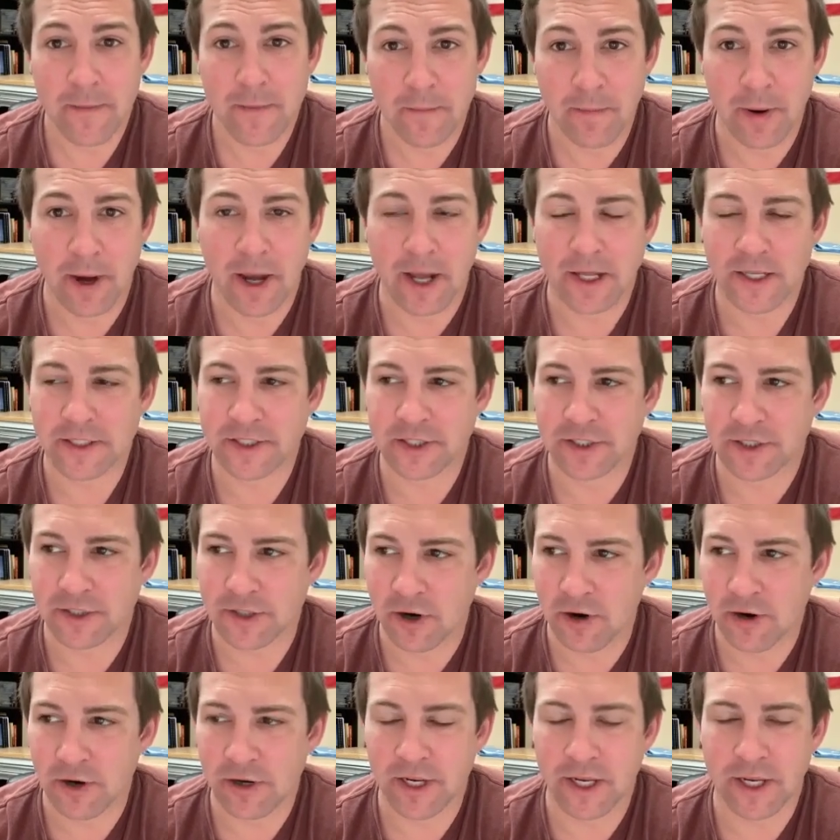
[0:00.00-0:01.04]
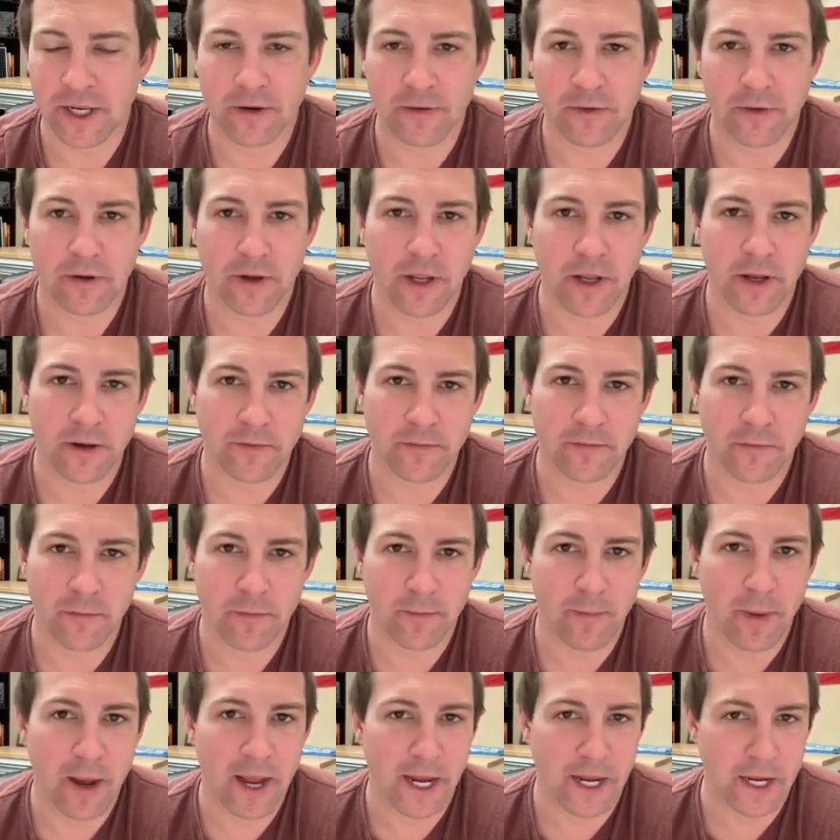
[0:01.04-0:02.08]
but starting
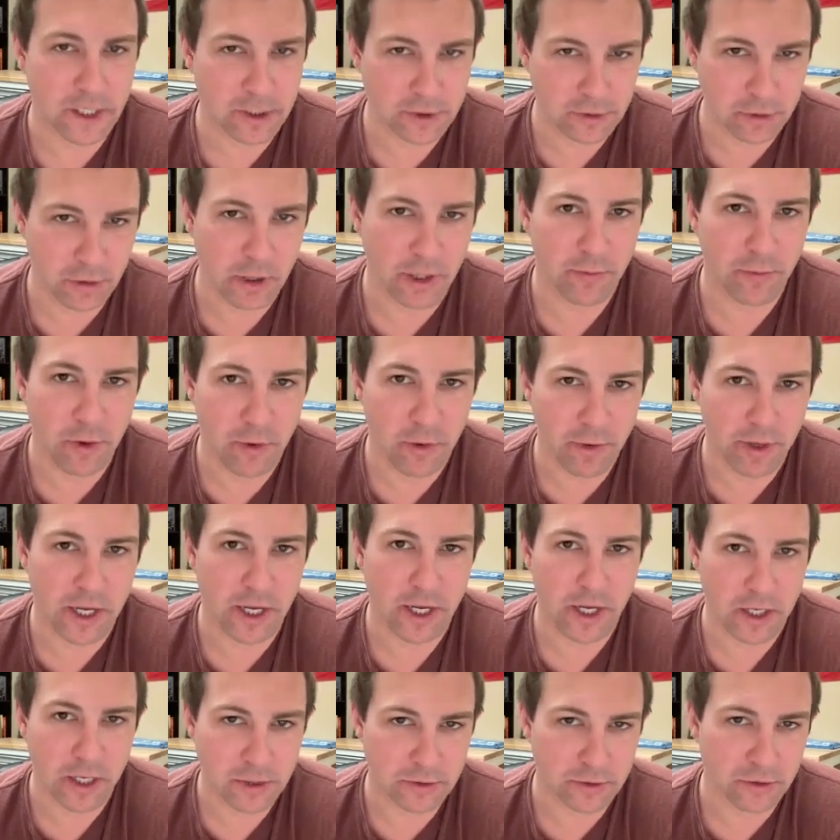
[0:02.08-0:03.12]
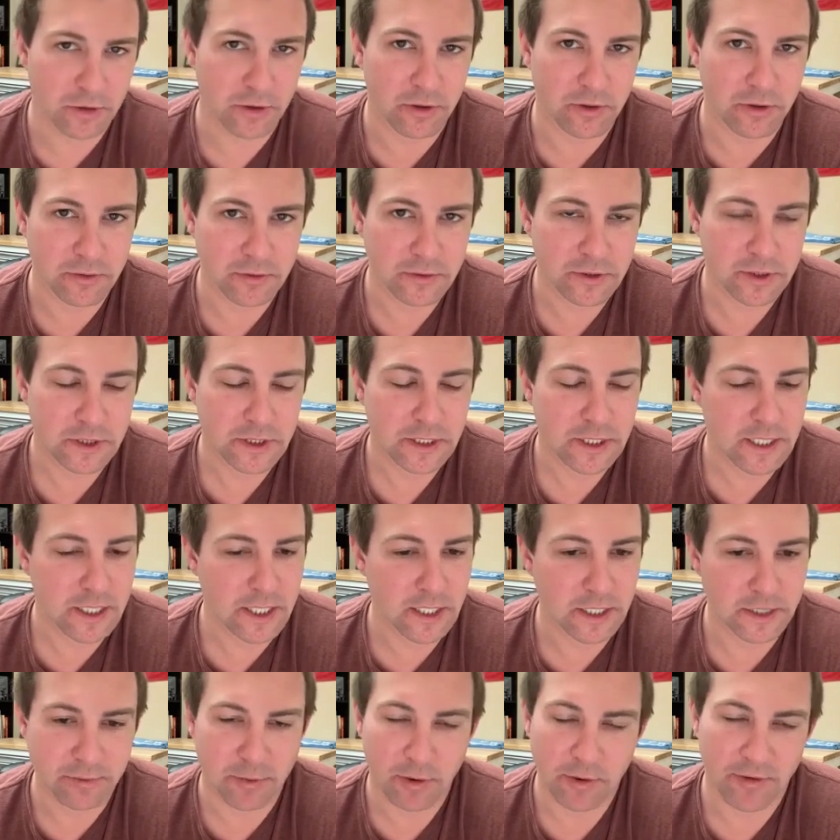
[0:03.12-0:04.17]
and by controlling what we can control
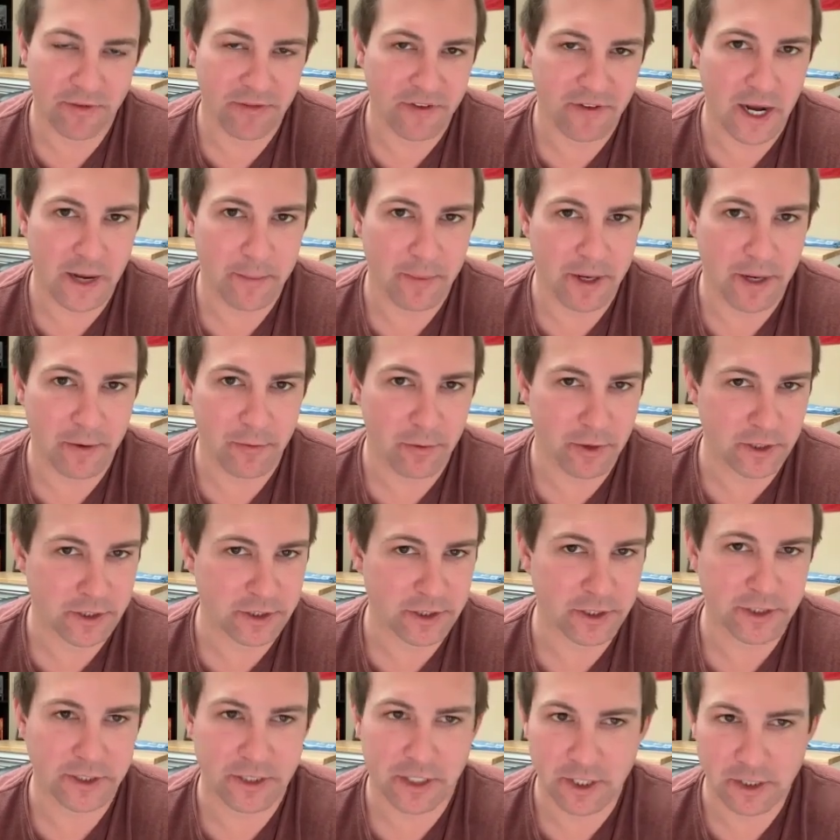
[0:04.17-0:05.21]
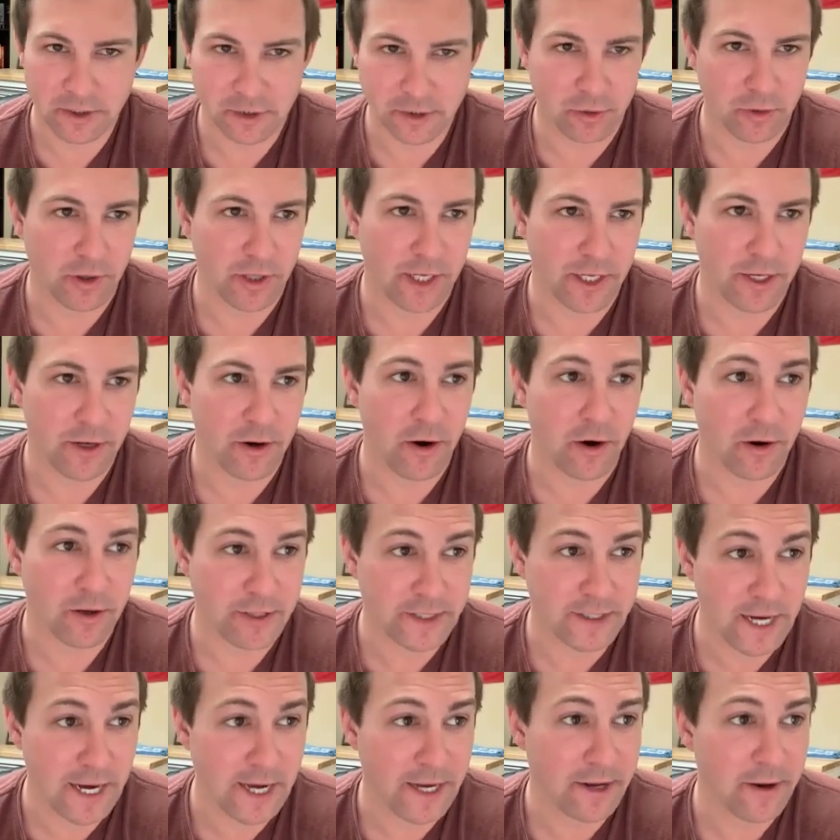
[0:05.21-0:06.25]
is where we've got to be, which is controlling our
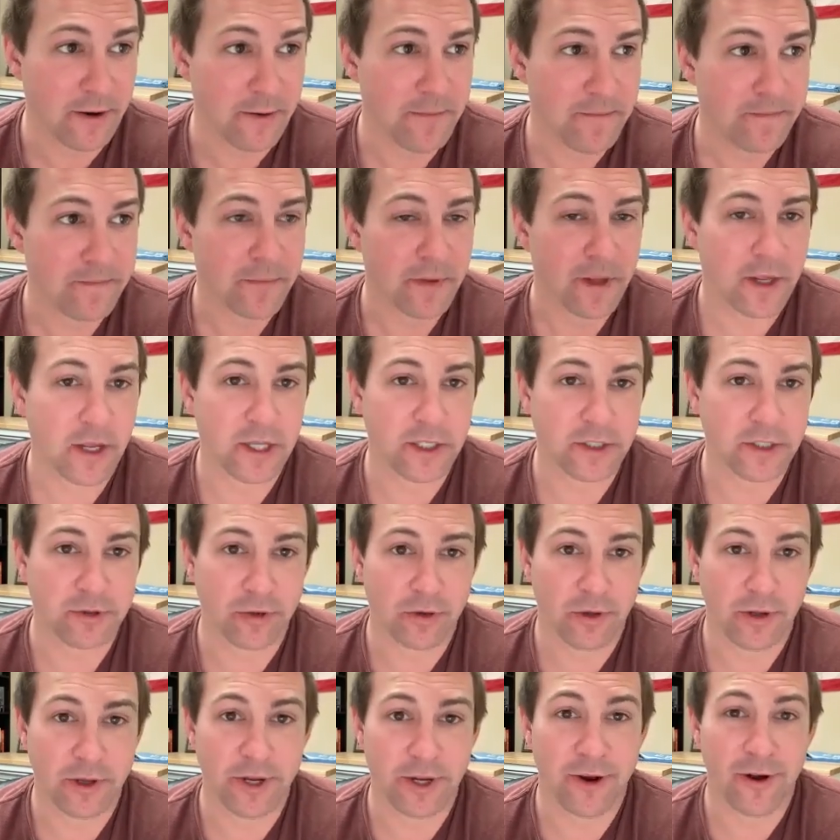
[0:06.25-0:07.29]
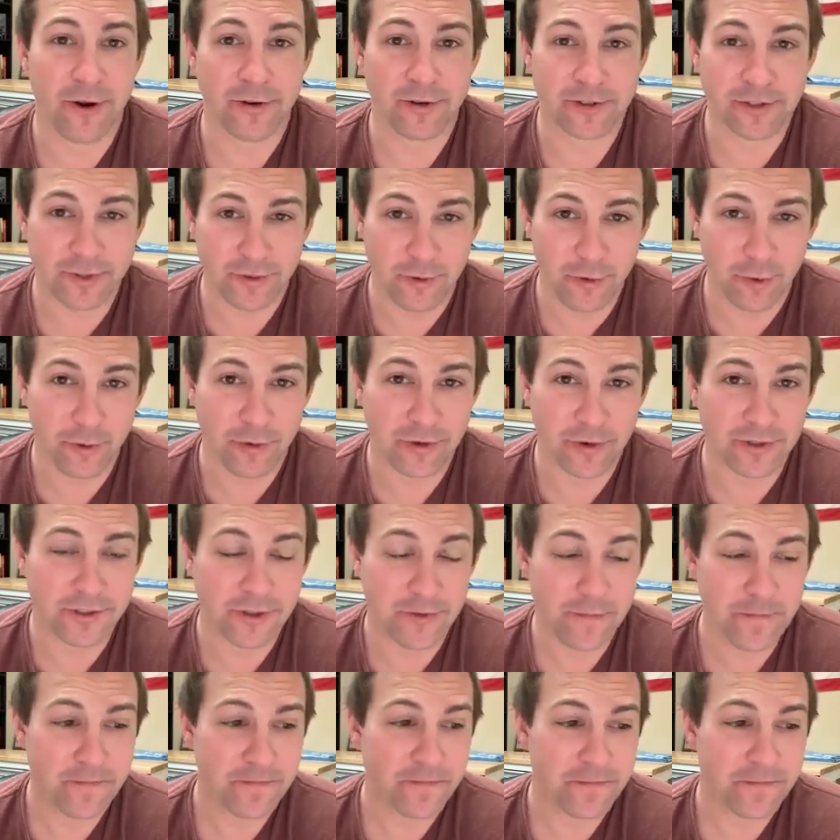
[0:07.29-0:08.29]
data, controlling our scores,